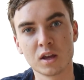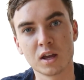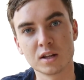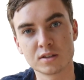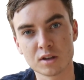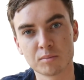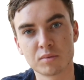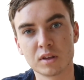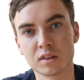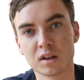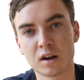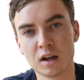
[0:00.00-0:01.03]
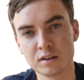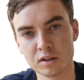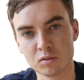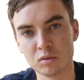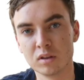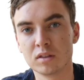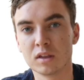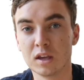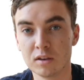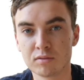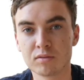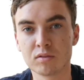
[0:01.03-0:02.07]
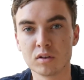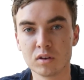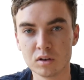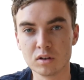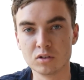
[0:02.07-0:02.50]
it's something that I deal with if